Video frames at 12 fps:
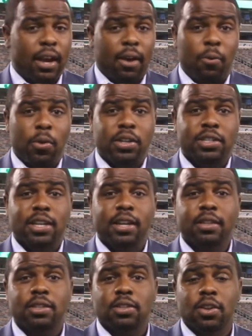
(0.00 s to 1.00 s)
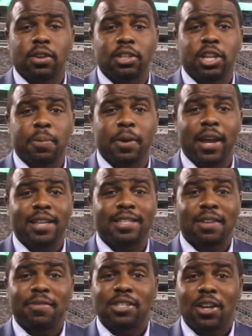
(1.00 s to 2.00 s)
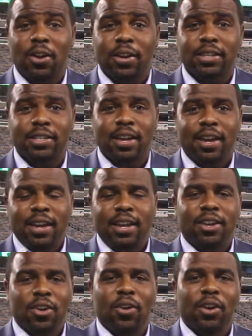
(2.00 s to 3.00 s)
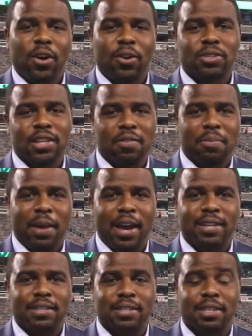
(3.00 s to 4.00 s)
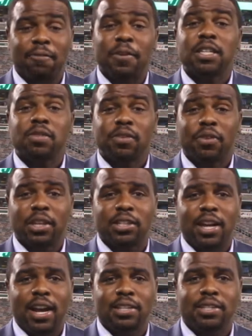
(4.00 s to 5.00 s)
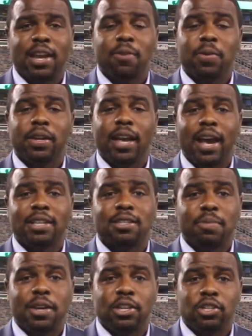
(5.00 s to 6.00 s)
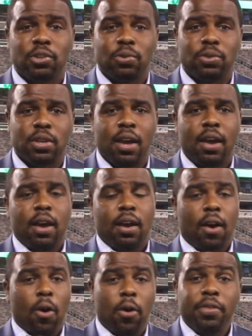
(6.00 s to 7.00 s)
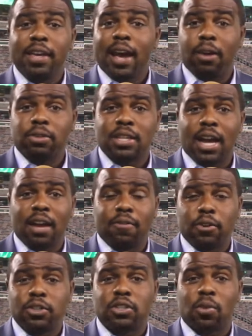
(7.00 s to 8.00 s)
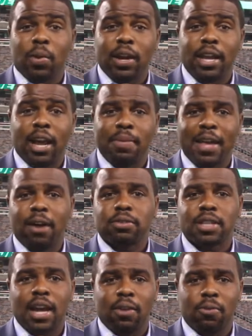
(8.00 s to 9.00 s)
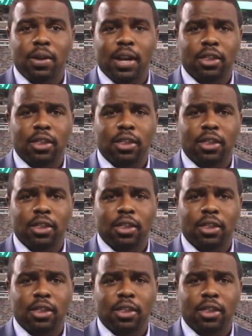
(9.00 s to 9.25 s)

I want to say Sterling Shepard had seven targets. He caught all seven passes. Defensively for the Giants, they really had some issues on the outside versus the running game, the outside run.